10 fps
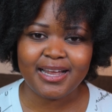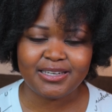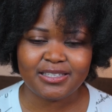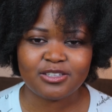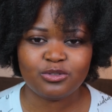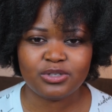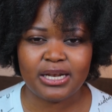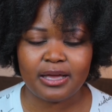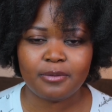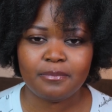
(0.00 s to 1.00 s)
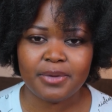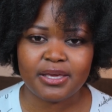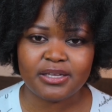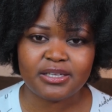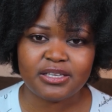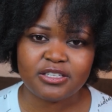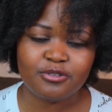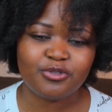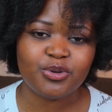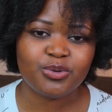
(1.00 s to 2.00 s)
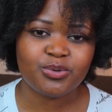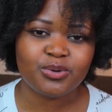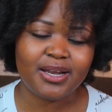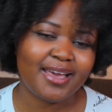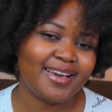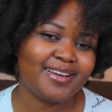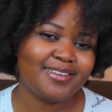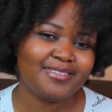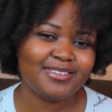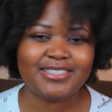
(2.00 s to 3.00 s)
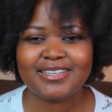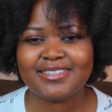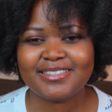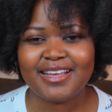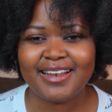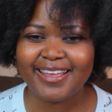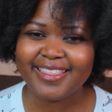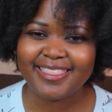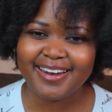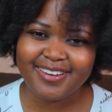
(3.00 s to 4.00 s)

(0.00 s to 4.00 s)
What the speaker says: and it's going to like make it easy for you like to just learn the